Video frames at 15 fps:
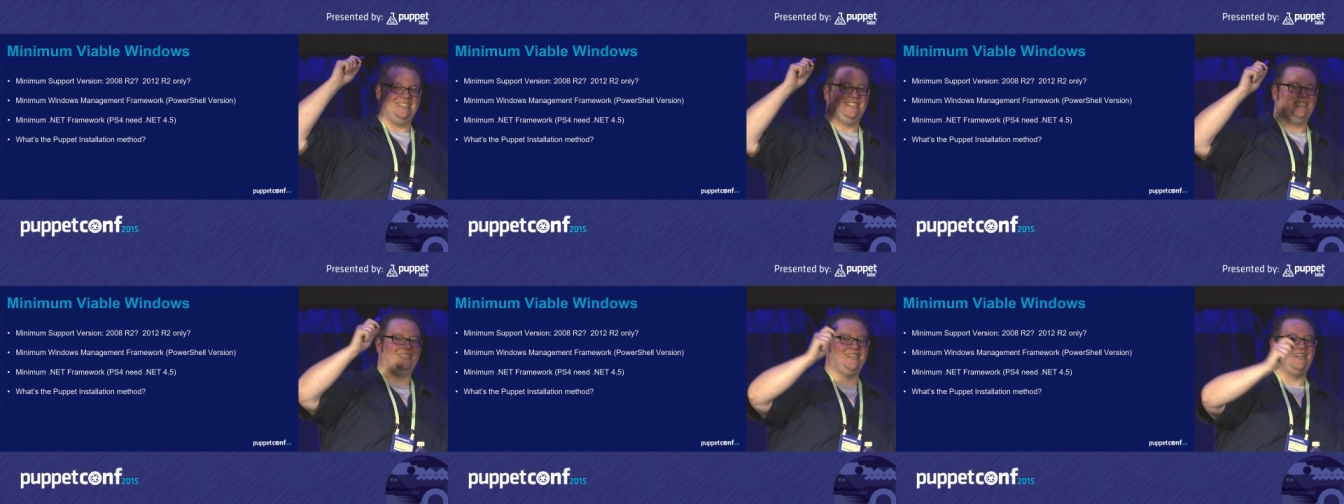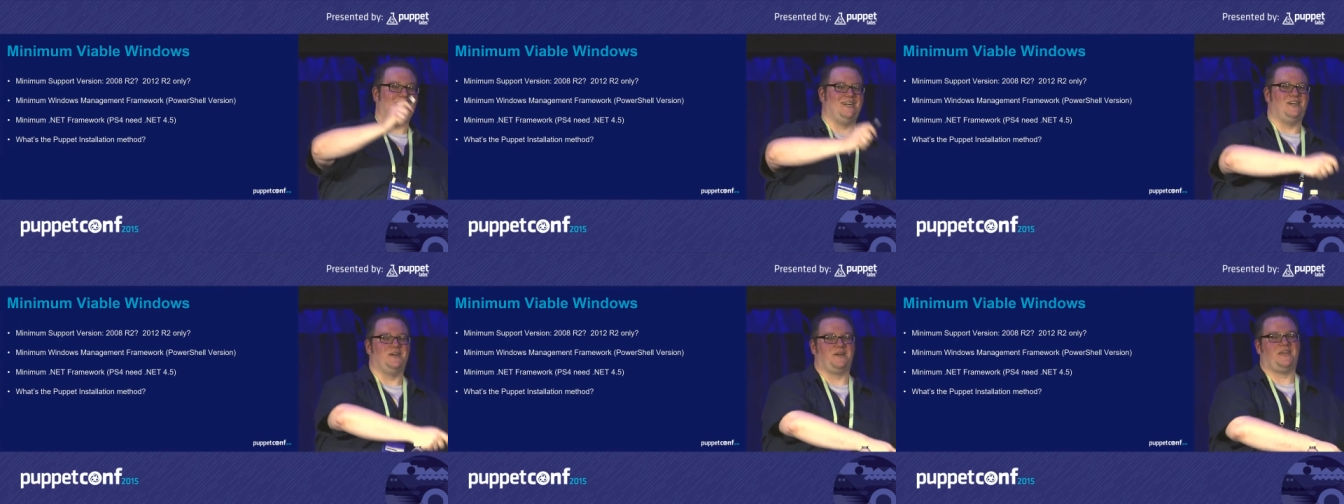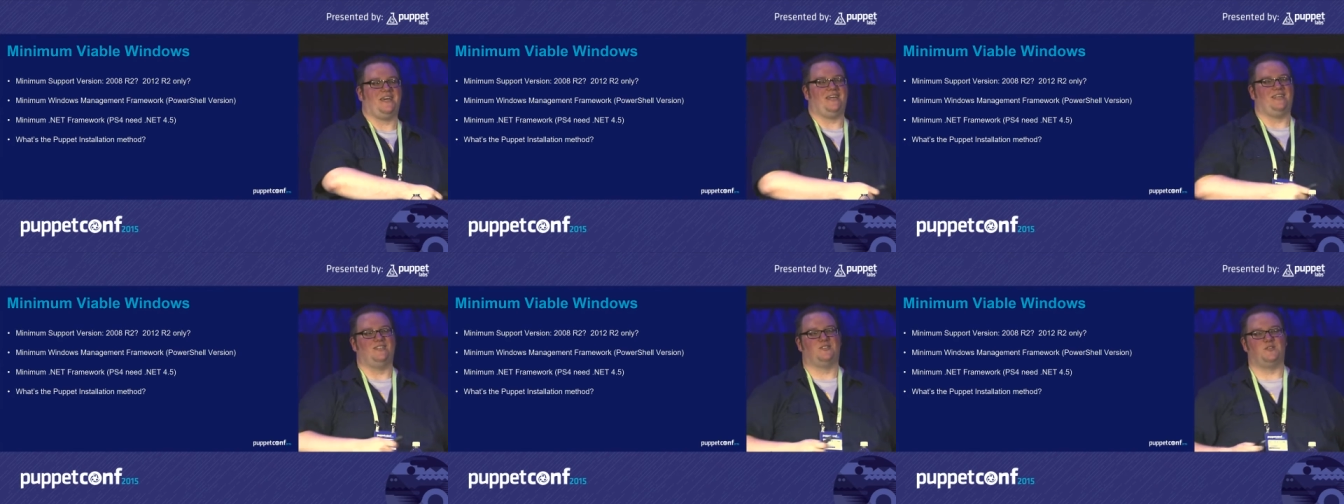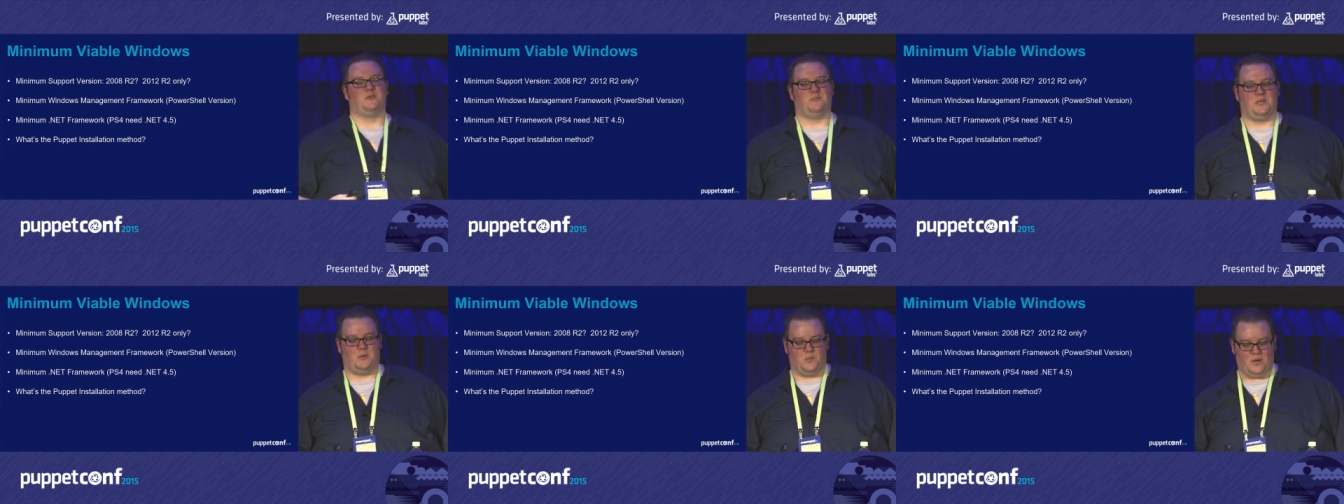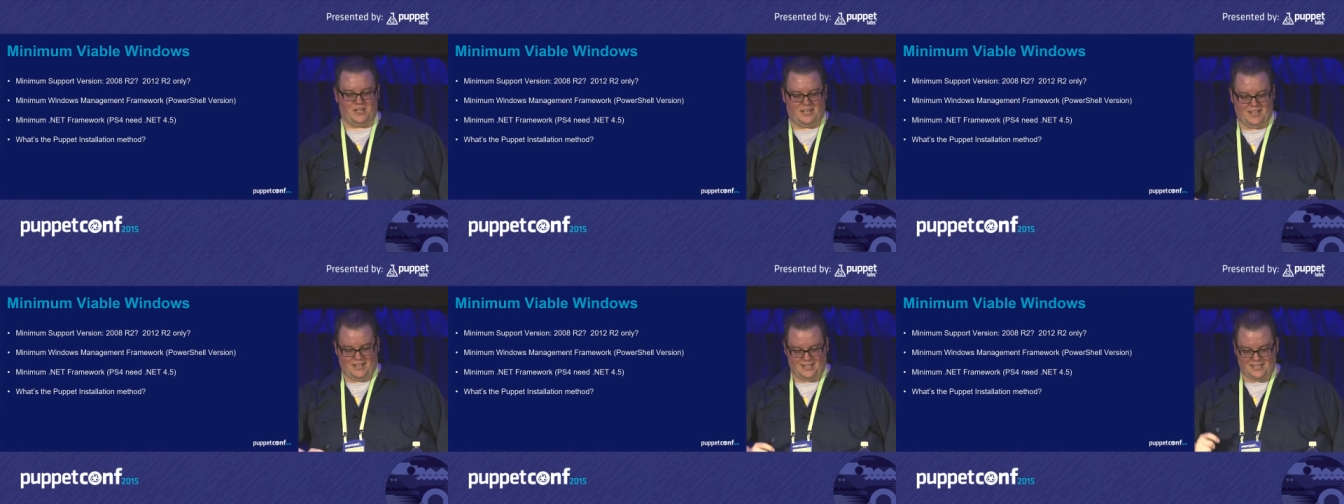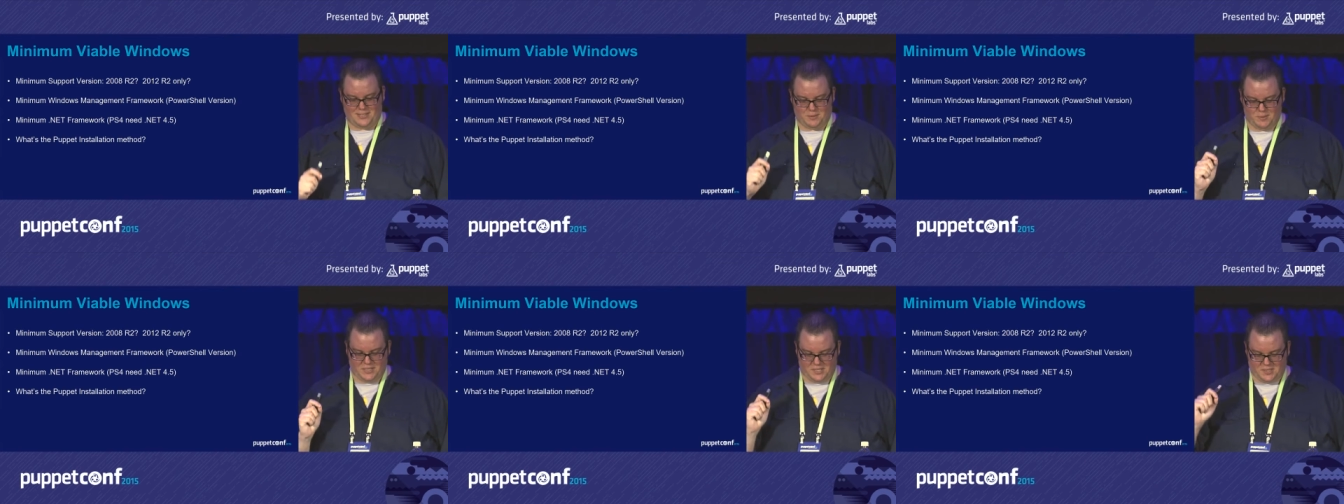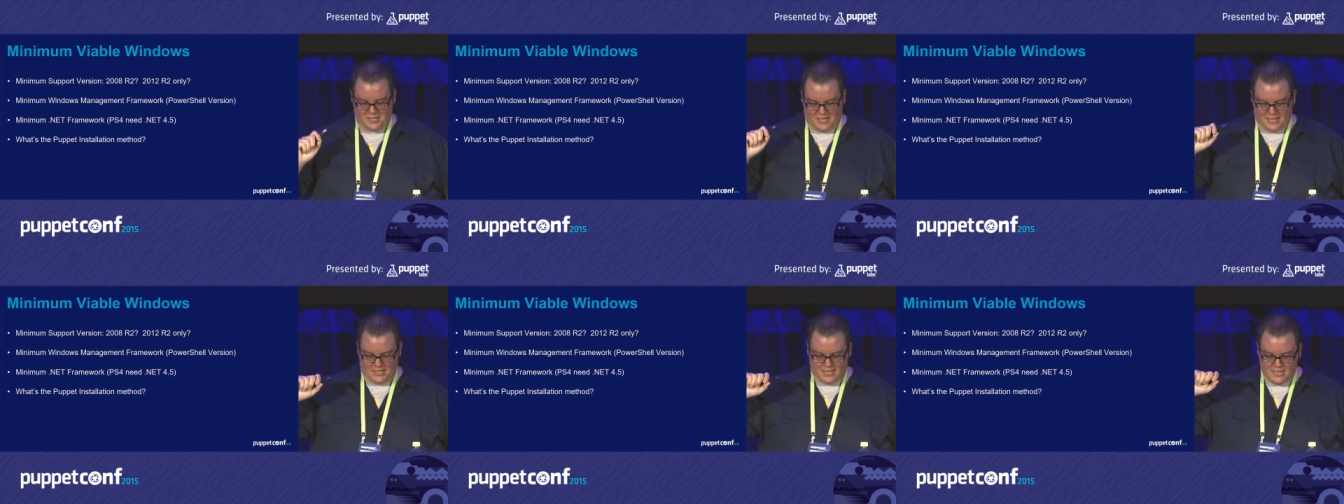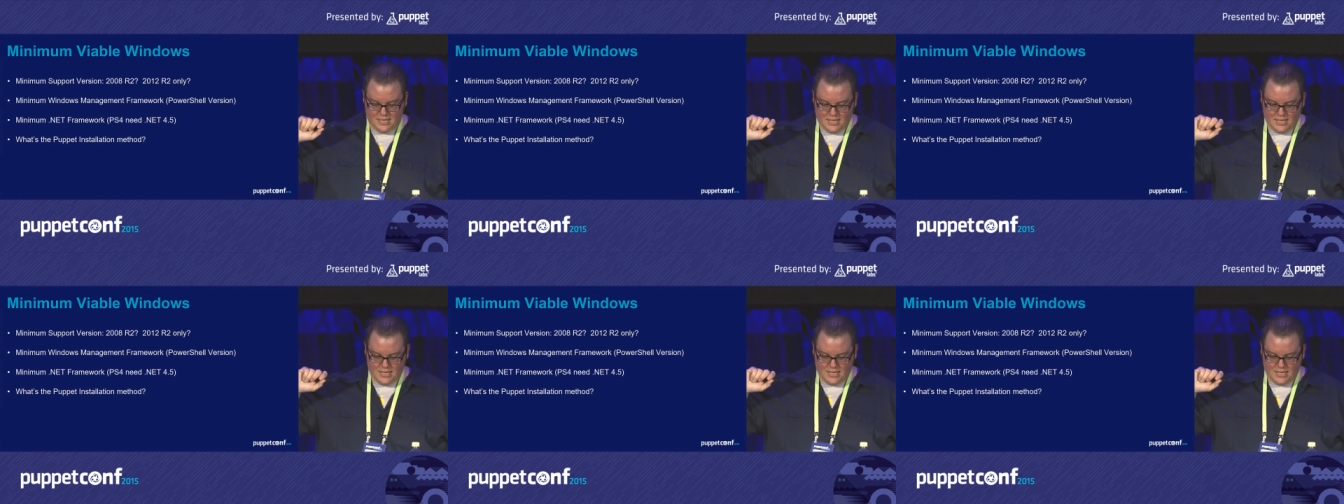Oh, okay. There's normally one guy. That's really sad.